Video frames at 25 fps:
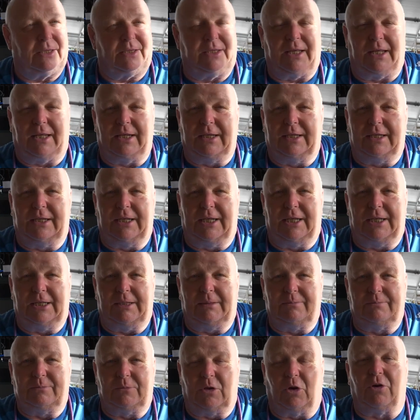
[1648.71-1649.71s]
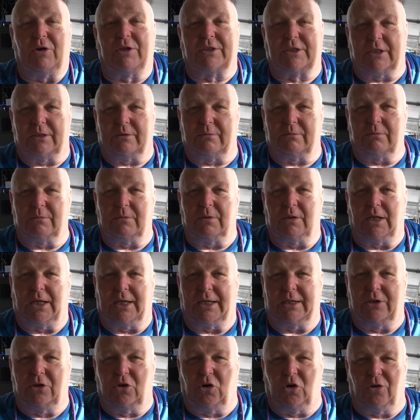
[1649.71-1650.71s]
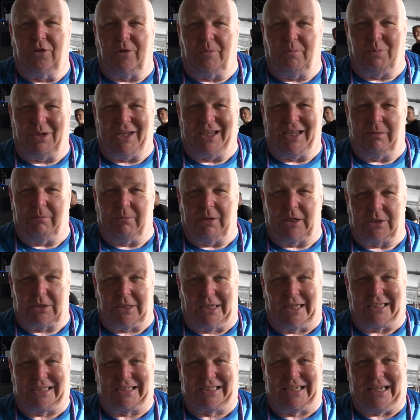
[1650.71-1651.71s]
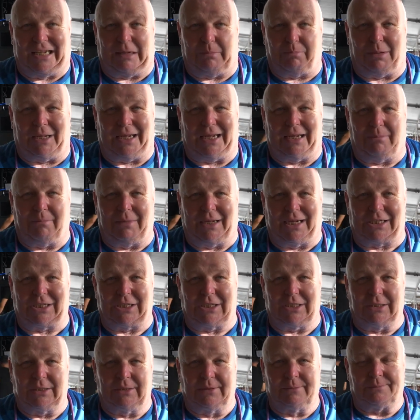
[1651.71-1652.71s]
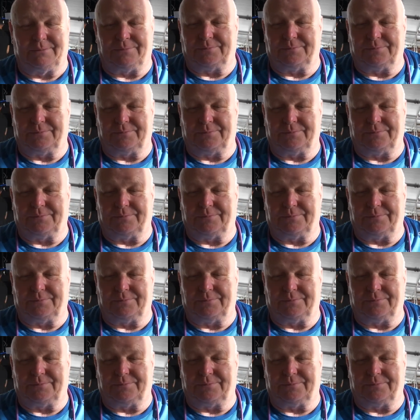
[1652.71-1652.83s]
Then, or is it like northern pie and mash, like state pie and mash?